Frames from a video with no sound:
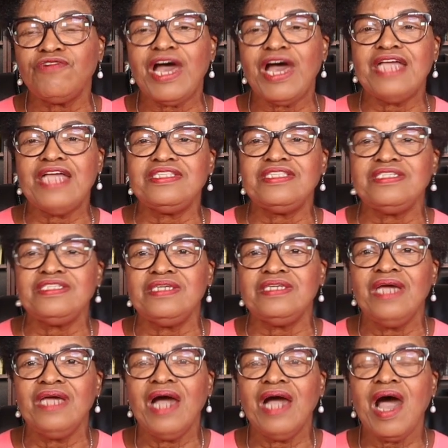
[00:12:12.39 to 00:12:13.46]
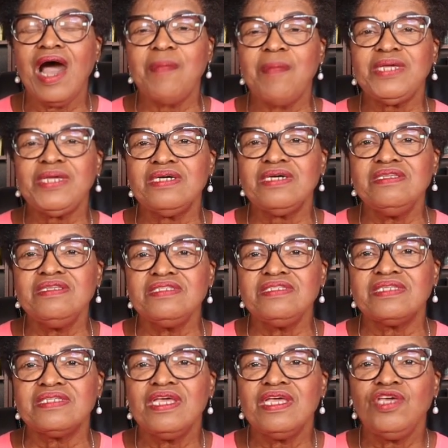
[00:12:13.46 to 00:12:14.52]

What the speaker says: IT applicants.